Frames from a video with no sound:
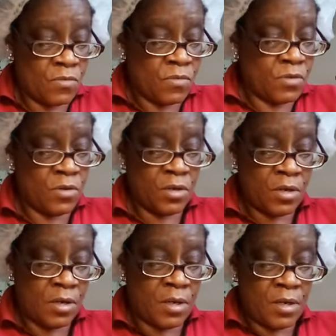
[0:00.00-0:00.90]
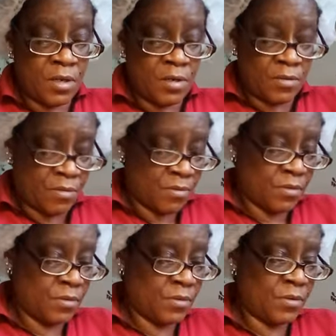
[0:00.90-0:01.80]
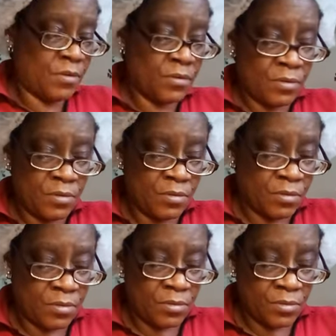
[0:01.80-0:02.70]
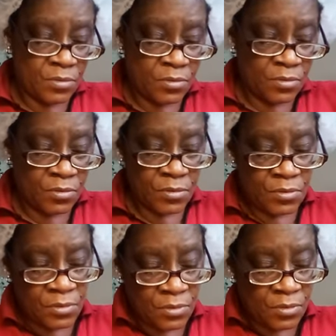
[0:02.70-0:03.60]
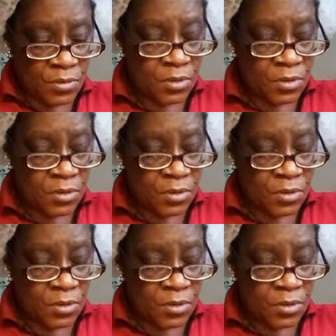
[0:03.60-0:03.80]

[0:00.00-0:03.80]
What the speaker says: (silence)